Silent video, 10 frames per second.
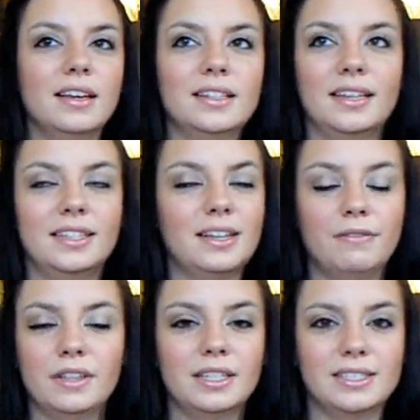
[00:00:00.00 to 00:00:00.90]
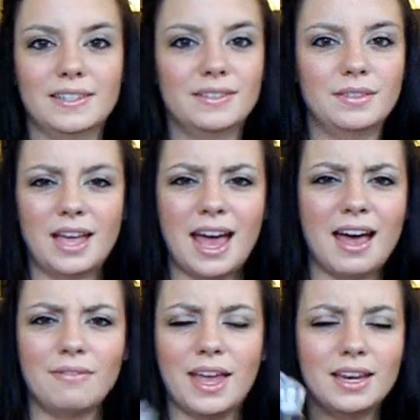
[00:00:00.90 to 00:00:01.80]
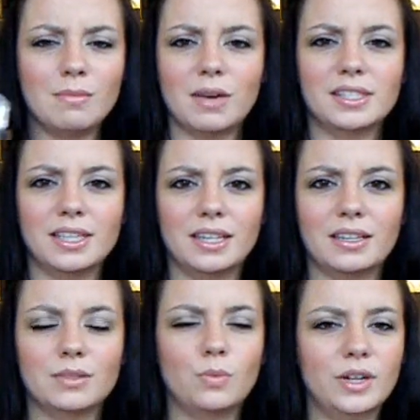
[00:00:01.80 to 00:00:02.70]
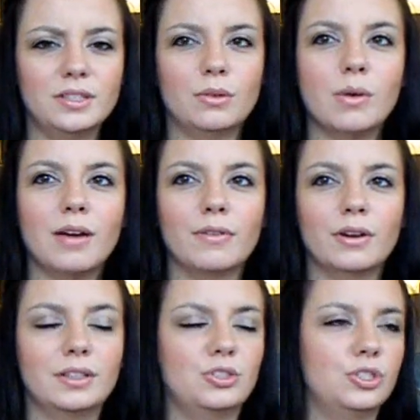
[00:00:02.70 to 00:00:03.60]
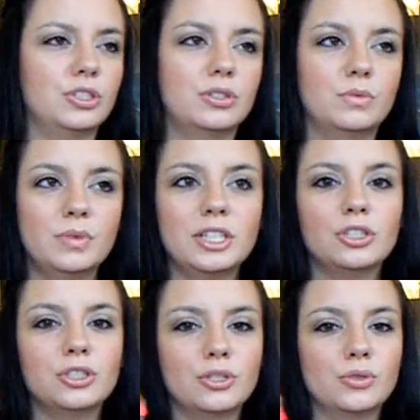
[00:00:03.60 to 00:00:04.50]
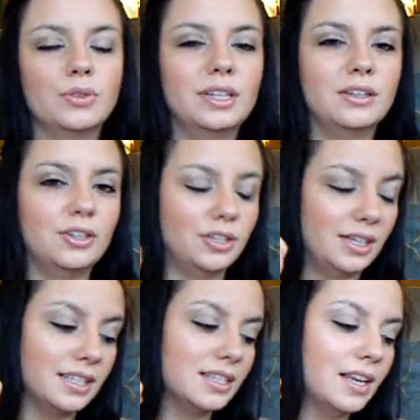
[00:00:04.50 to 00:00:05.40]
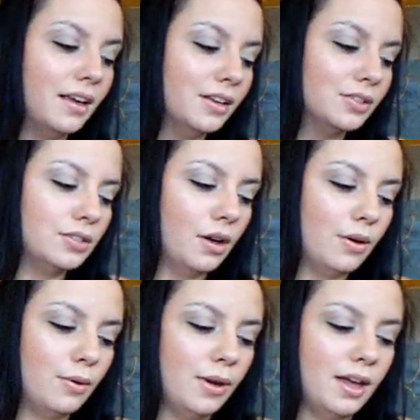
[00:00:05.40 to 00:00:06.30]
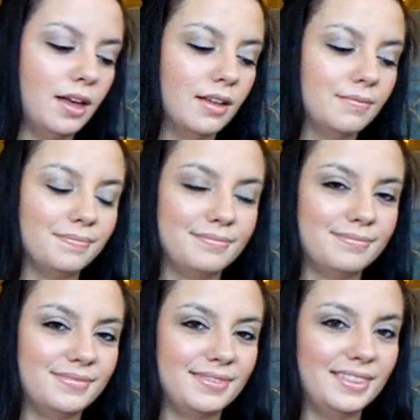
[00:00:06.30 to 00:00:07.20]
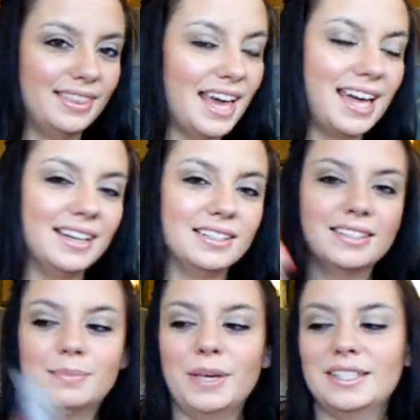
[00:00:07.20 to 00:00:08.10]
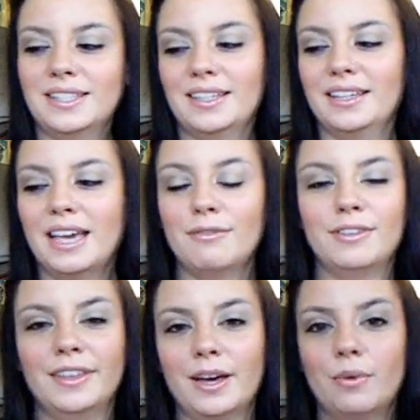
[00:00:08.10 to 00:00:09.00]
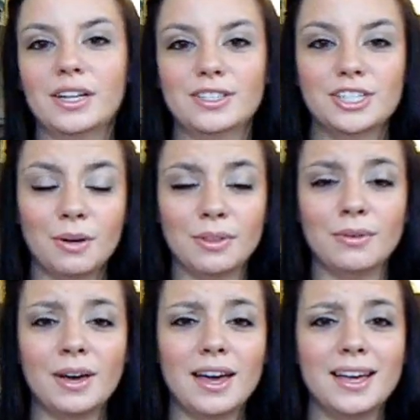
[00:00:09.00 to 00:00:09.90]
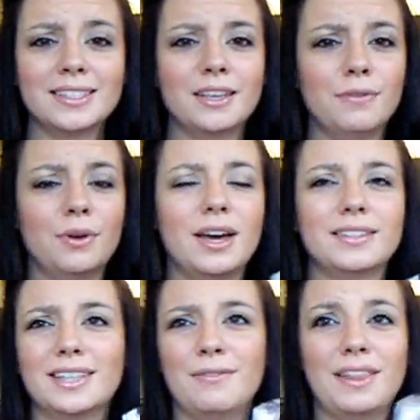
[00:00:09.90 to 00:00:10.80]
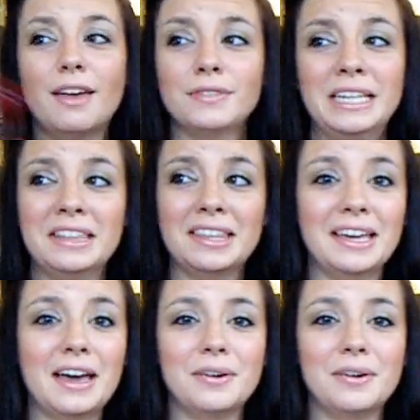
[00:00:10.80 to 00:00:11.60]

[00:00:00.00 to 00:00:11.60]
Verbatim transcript: It, it definitely doesn't have any muskiness whatsoever. It's just sweet, sugary goodness. So that is basically everything I wanted to share with you guys. If you guys, if I left anything